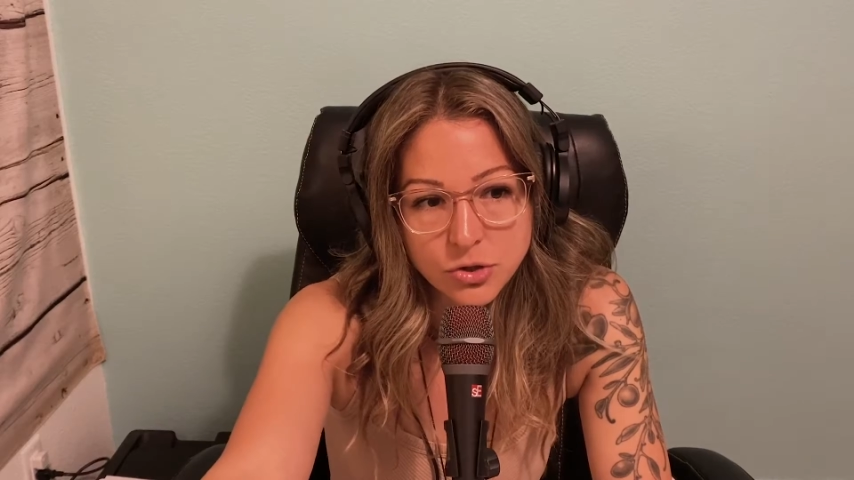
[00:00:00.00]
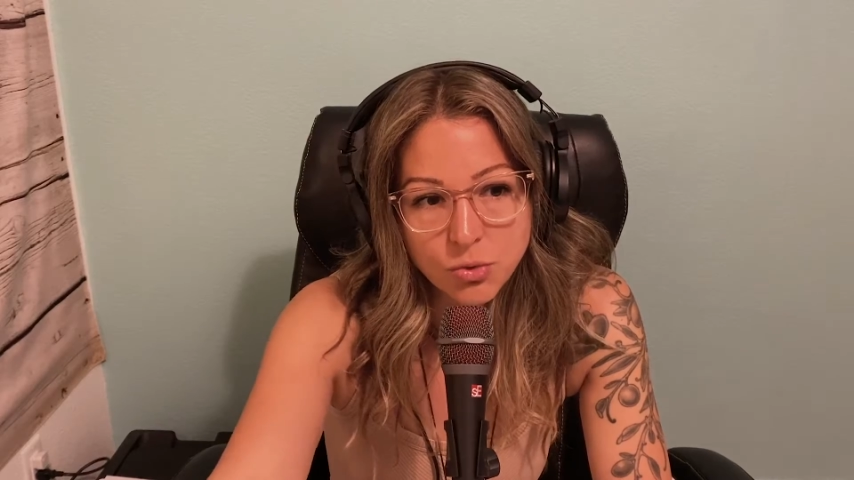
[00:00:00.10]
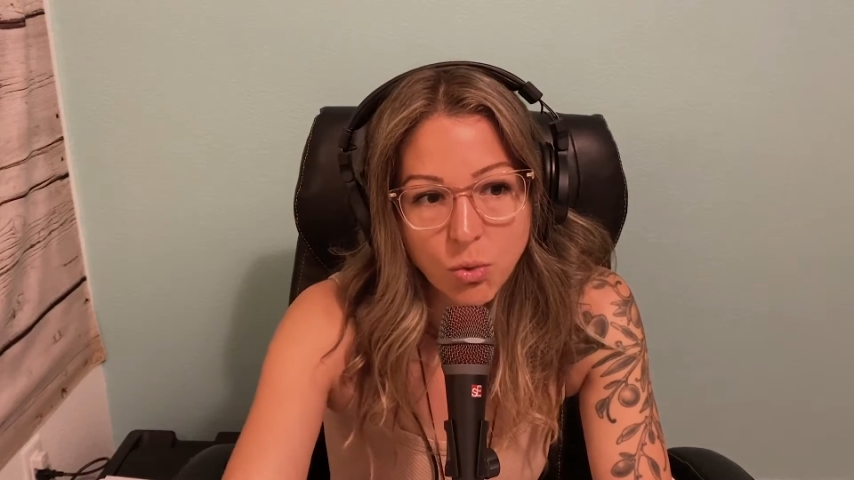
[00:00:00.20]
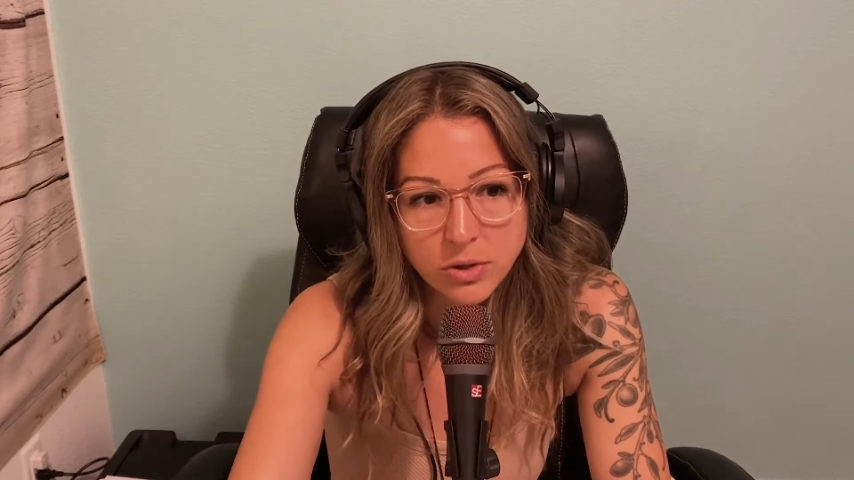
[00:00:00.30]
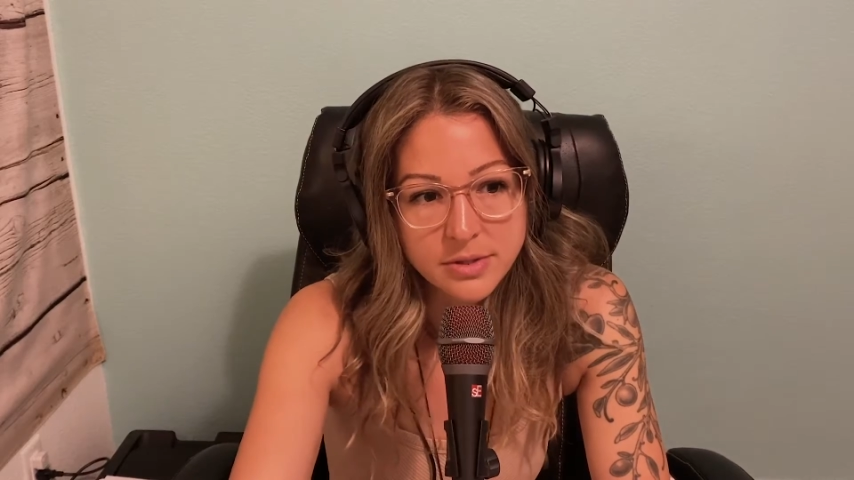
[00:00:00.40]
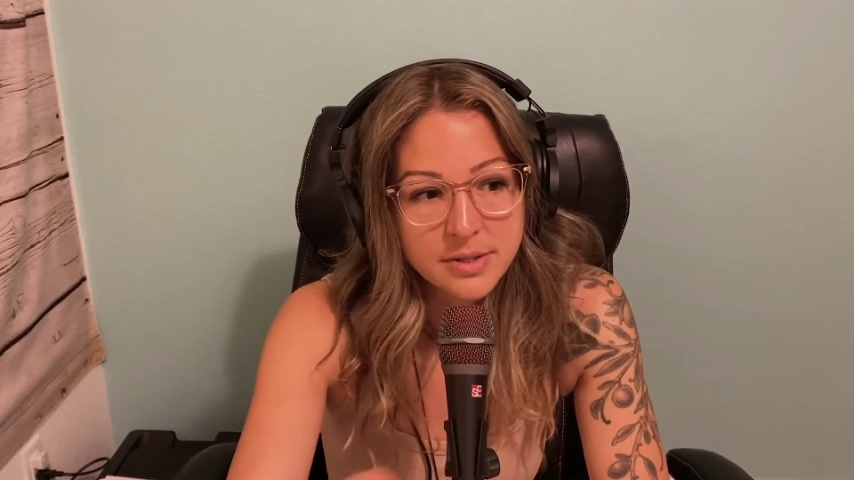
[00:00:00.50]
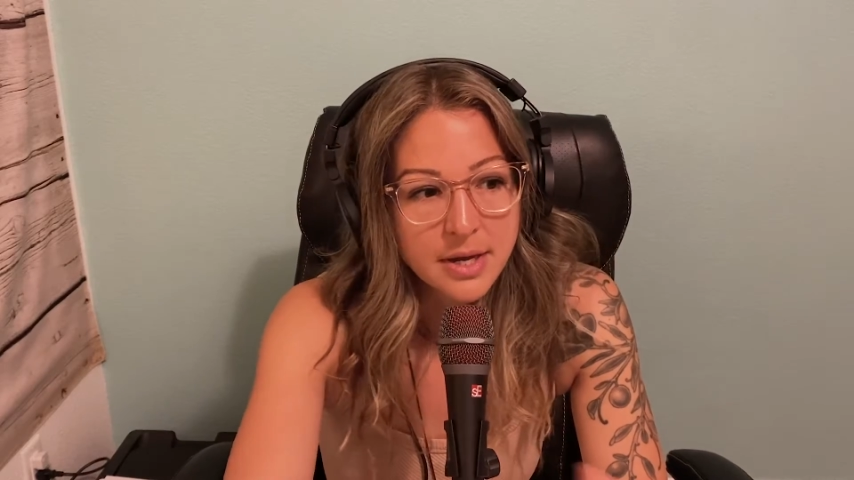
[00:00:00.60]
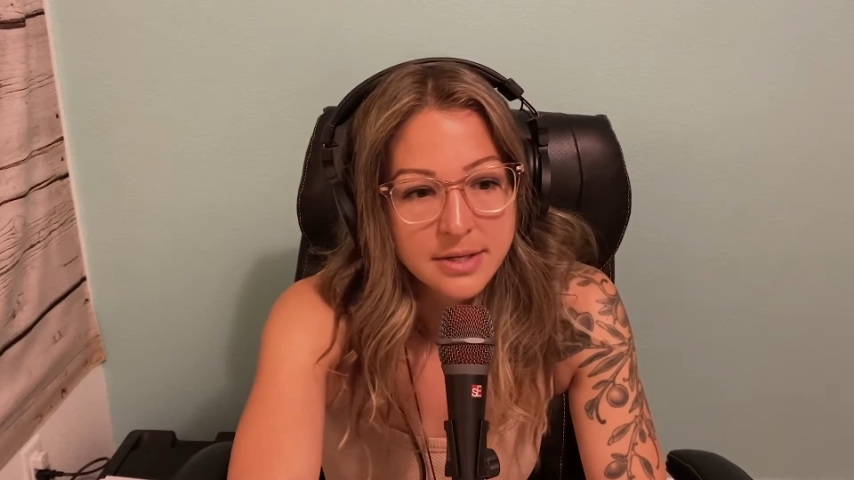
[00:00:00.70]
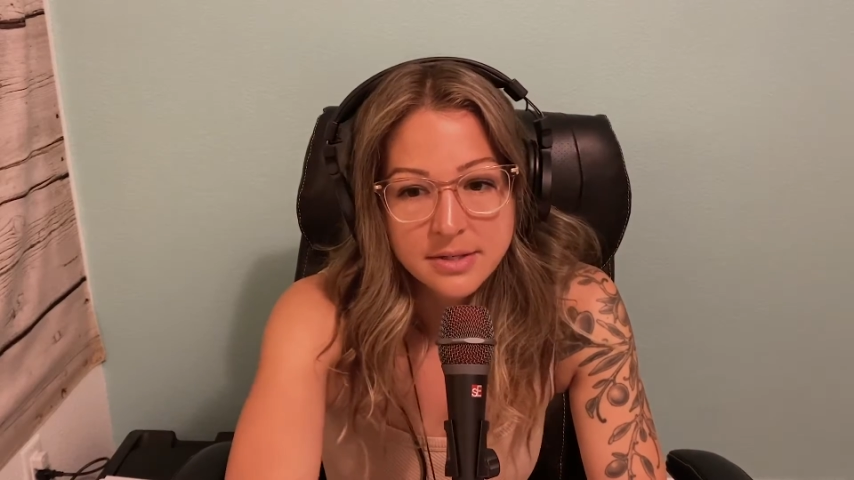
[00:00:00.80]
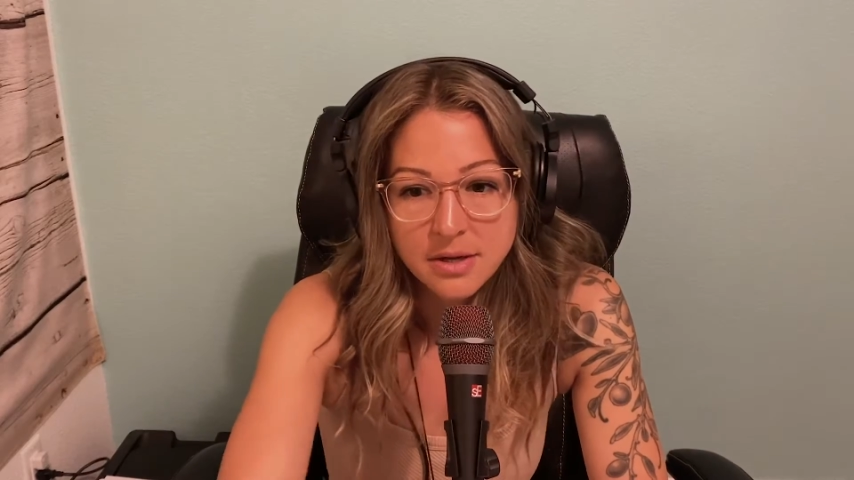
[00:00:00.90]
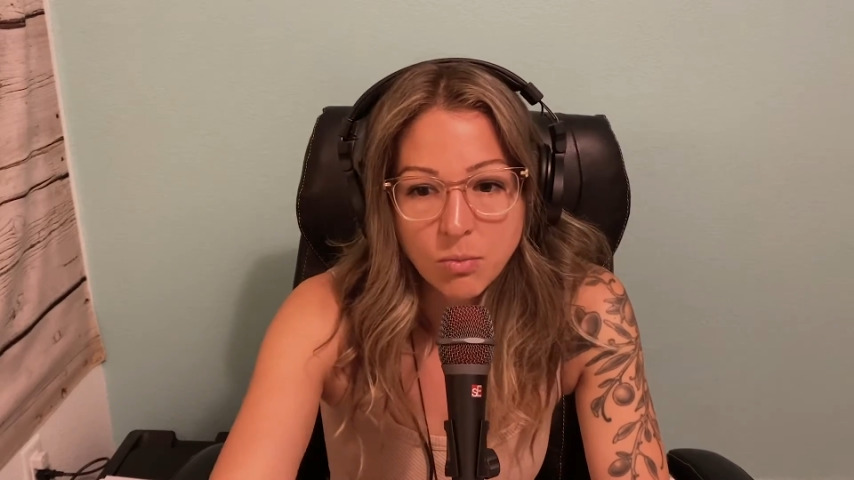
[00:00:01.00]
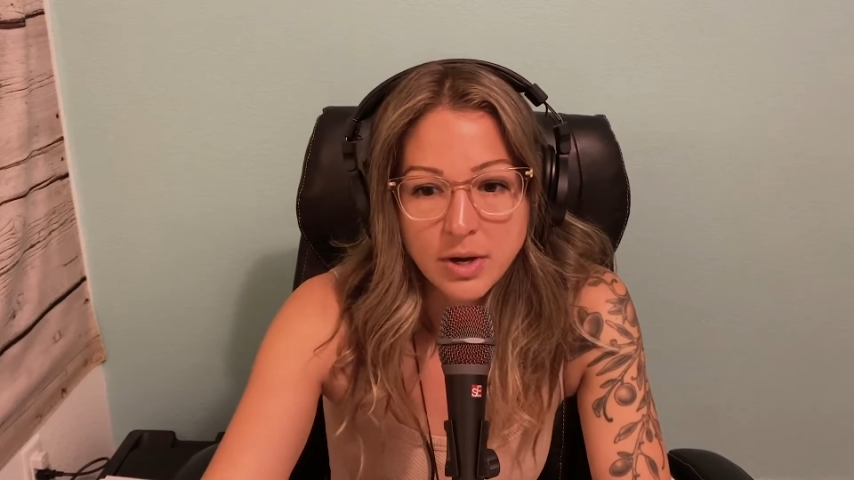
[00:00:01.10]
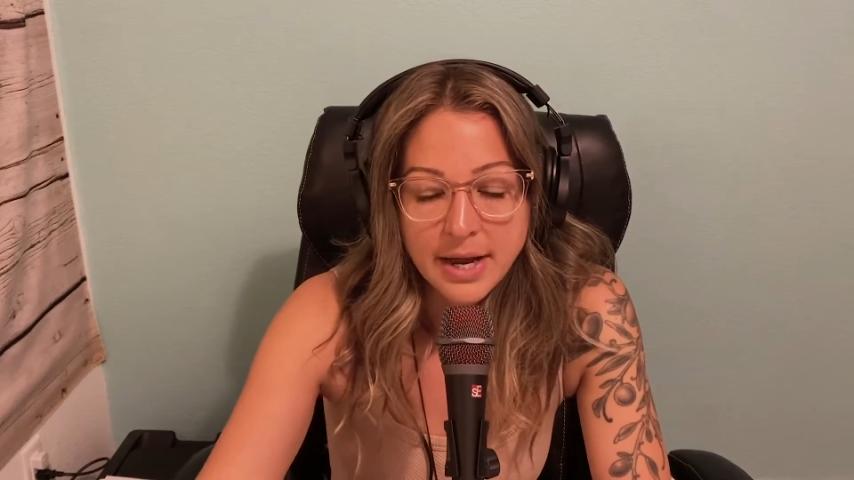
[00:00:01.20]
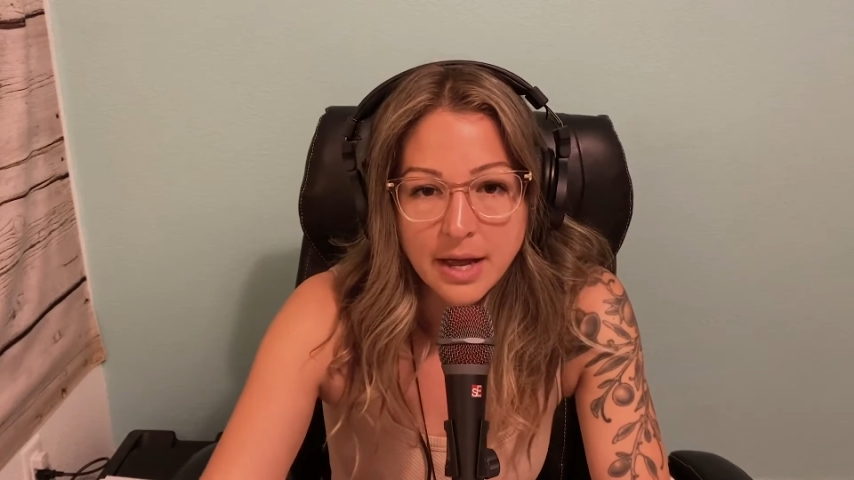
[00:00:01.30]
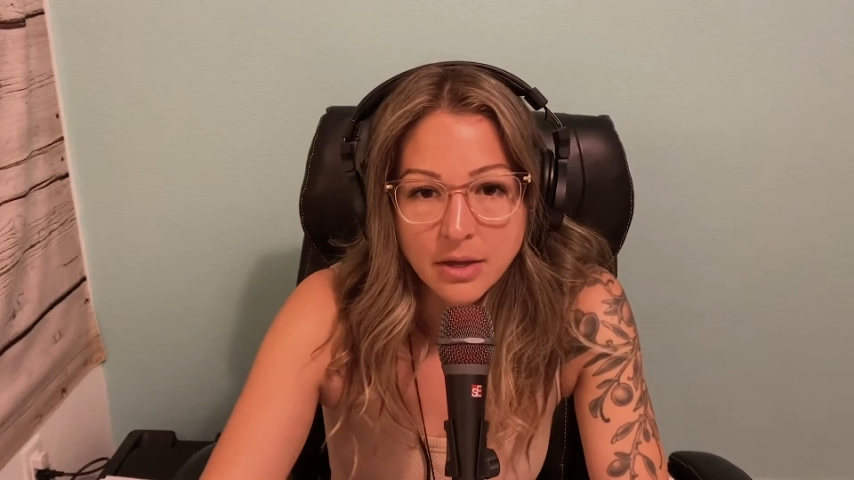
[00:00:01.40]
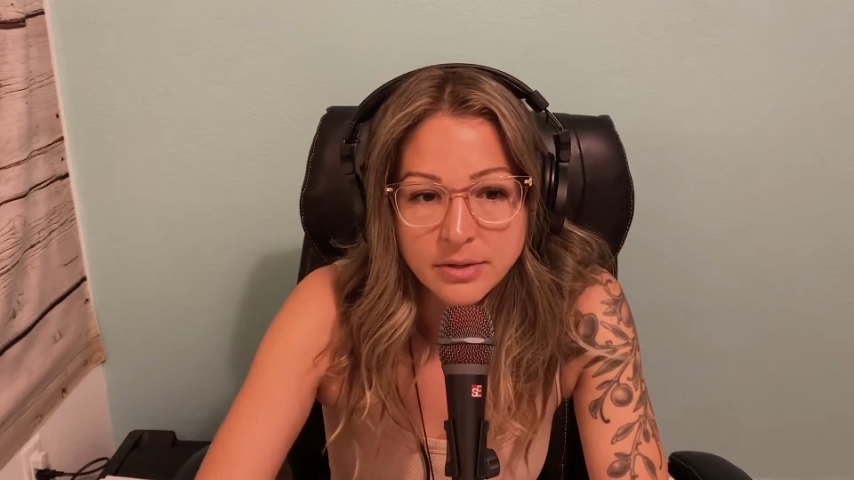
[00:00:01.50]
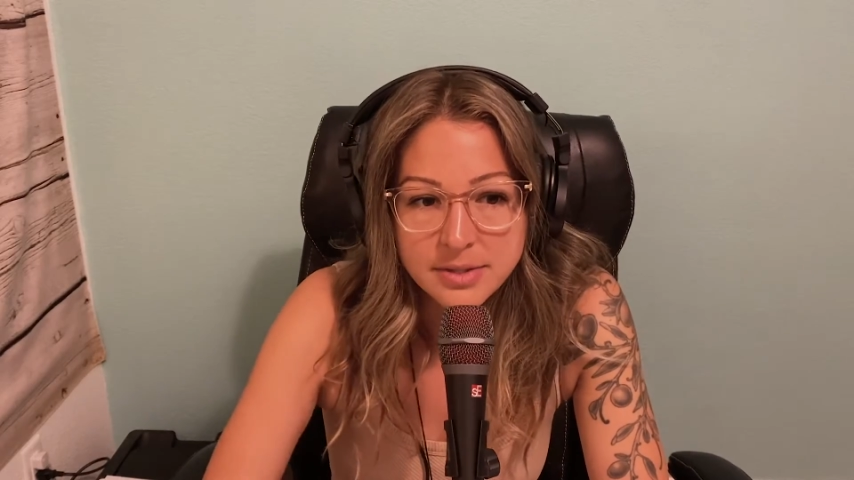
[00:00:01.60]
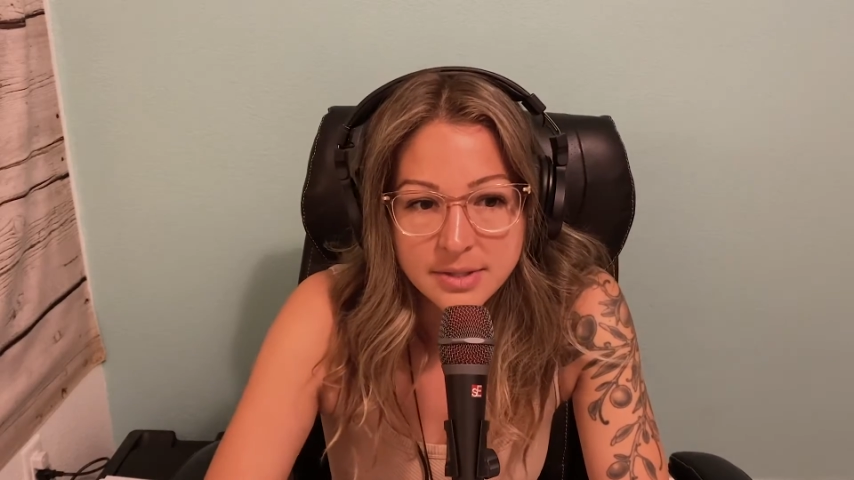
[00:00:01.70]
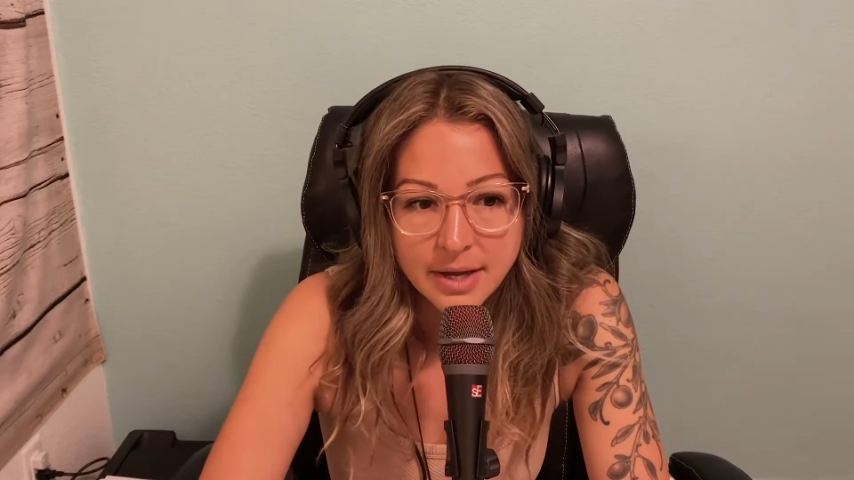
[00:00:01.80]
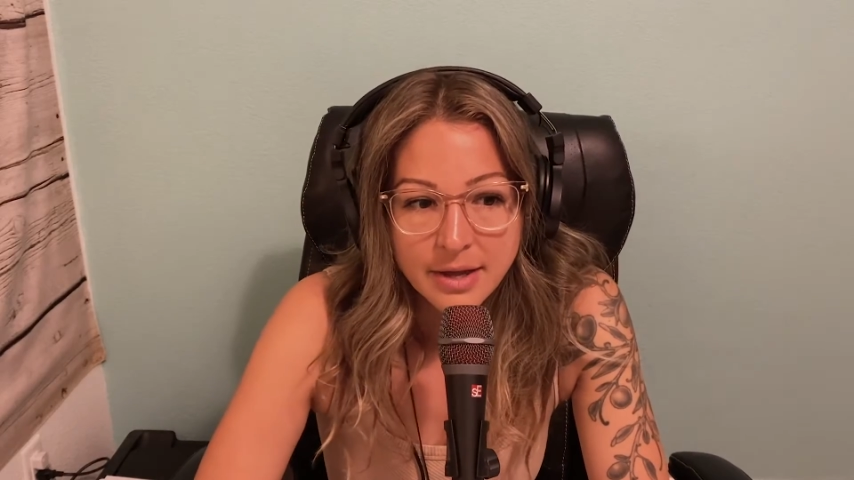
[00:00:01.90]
towards someone else.